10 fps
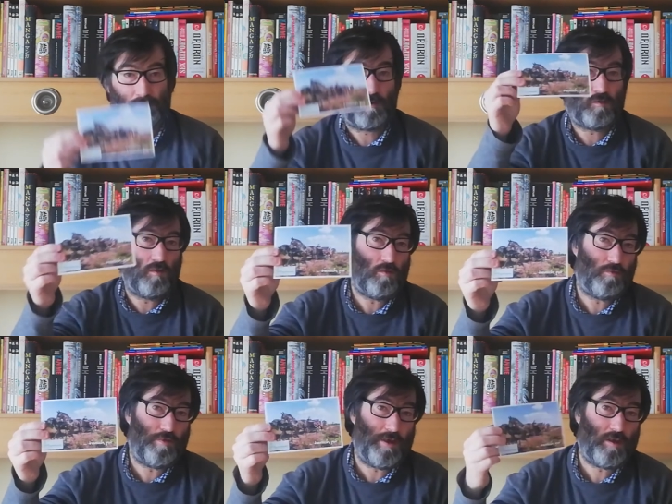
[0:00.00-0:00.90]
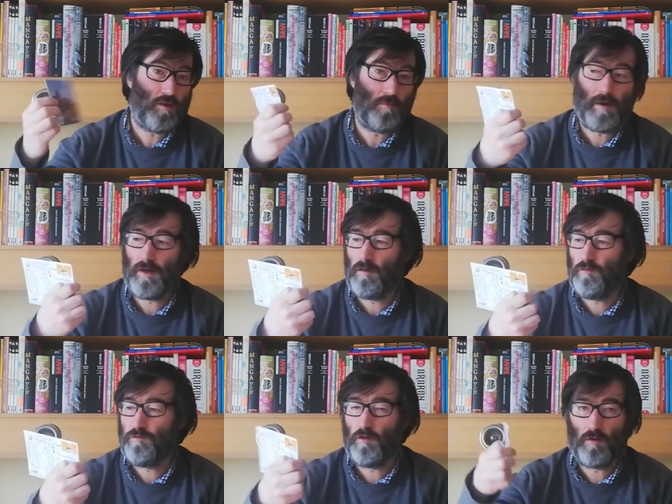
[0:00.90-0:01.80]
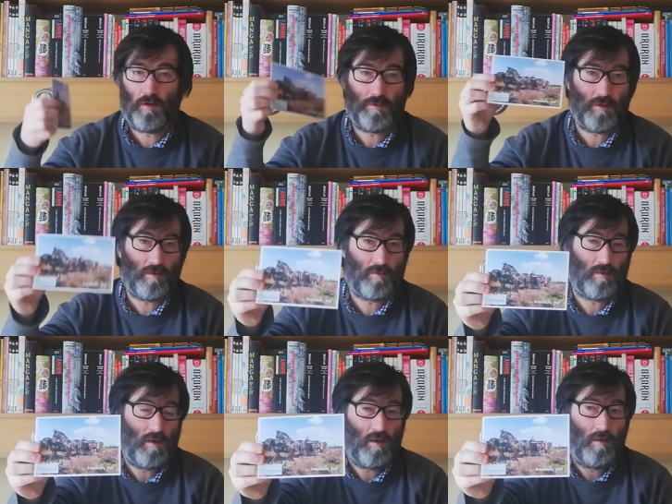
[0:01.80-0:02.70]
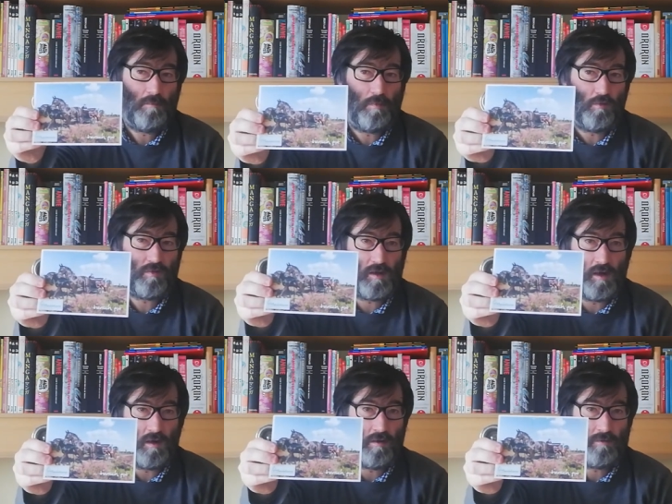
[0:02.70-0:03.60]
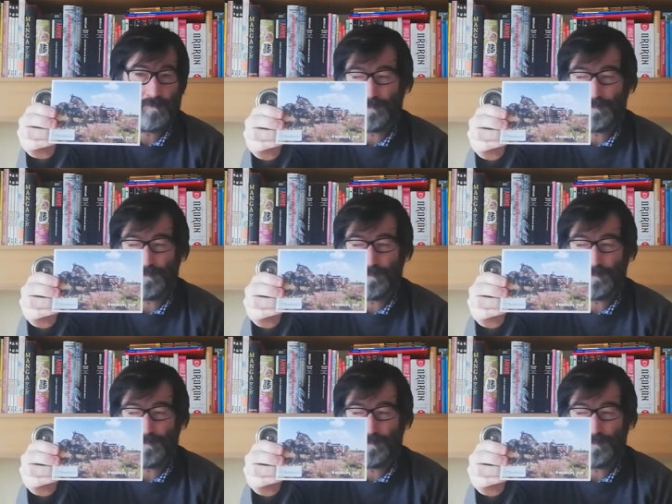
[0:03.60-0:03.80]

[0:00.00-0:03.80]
So thank you, Michael, for this postcard.